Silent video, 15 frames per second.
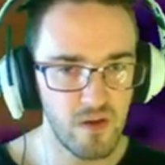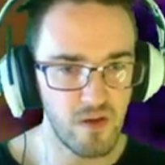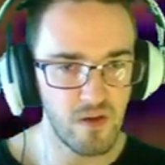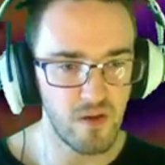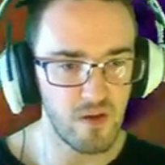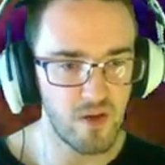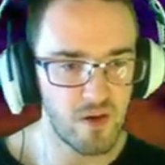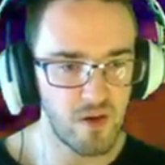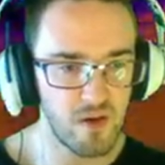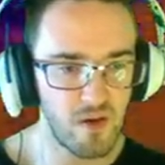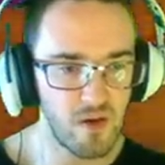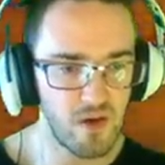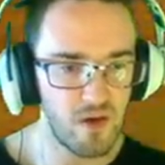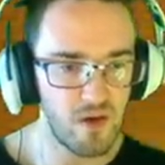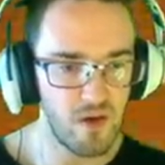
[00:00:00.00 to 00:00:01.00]

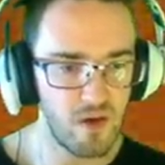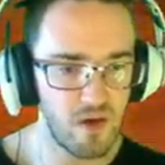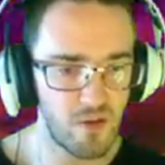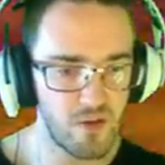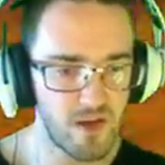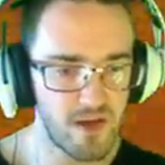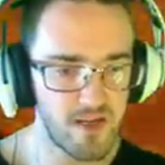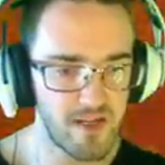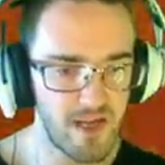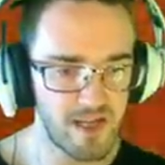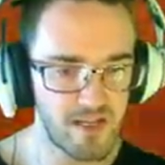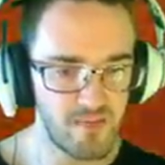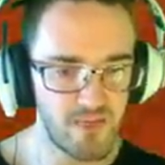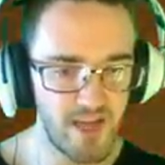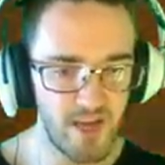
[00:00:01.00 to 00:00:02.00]
Oh, we're going to take
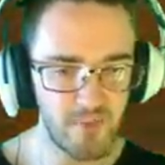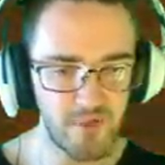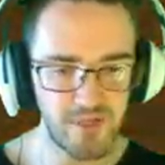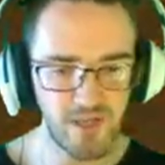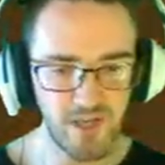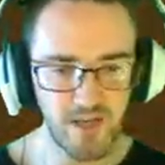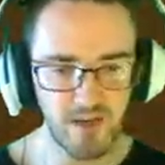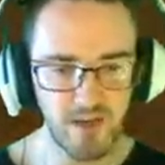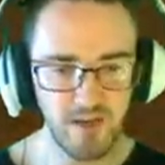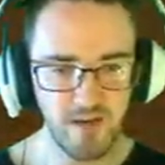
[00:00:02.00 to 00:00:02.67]
some dabblage here.